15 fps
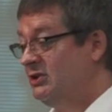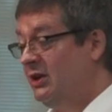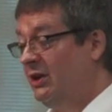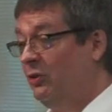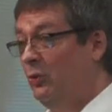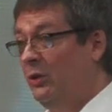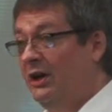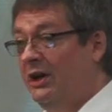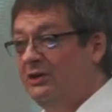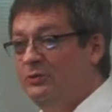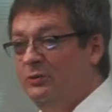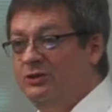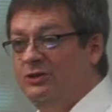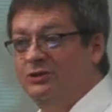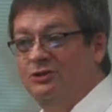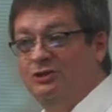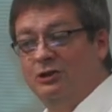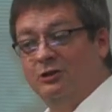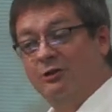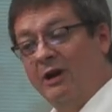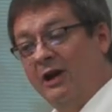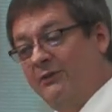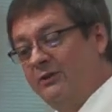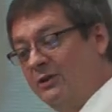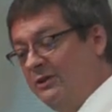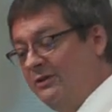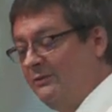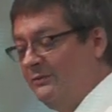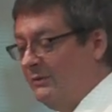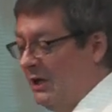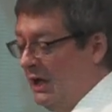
Southwest, which is geographically,